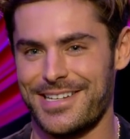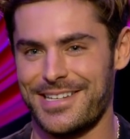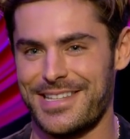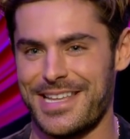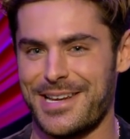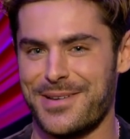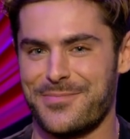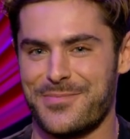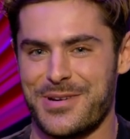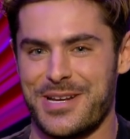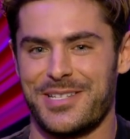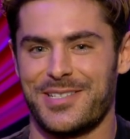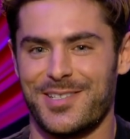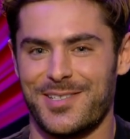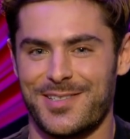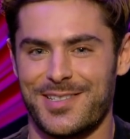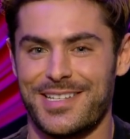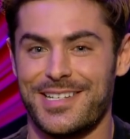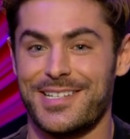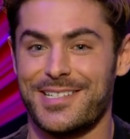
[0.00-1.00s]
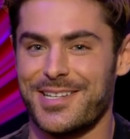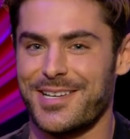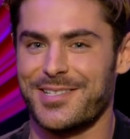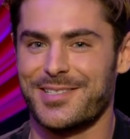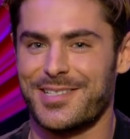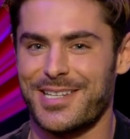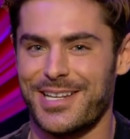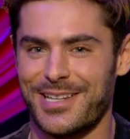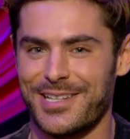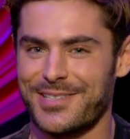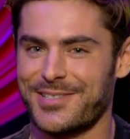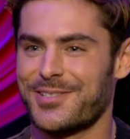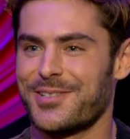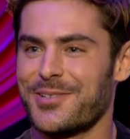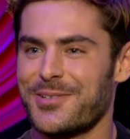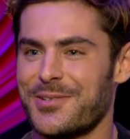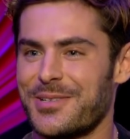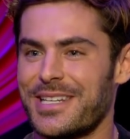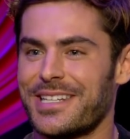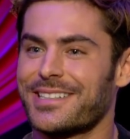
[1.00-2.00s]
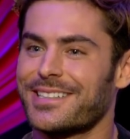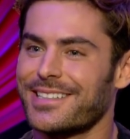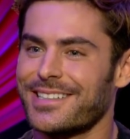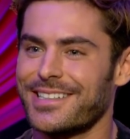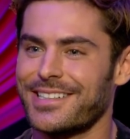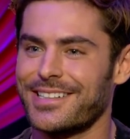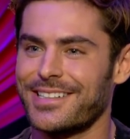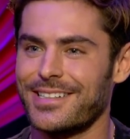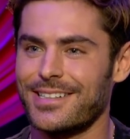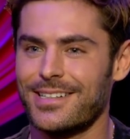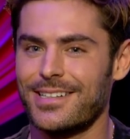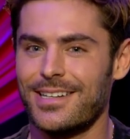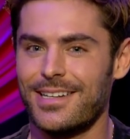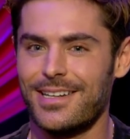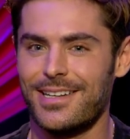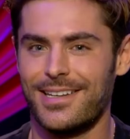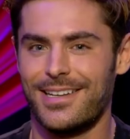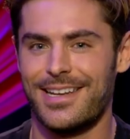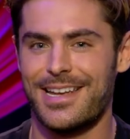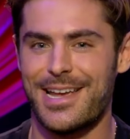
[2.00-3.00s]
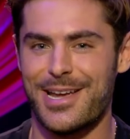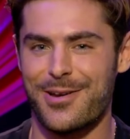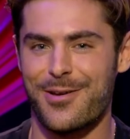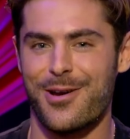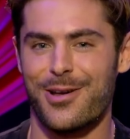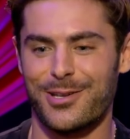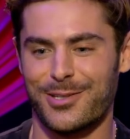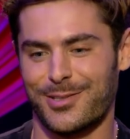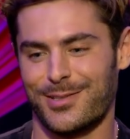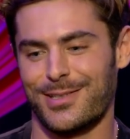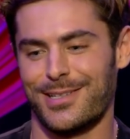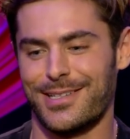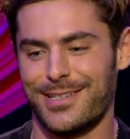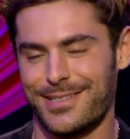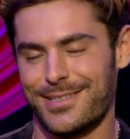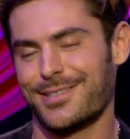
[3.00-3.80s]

that embraces it and does tell it so uniquely and honestly.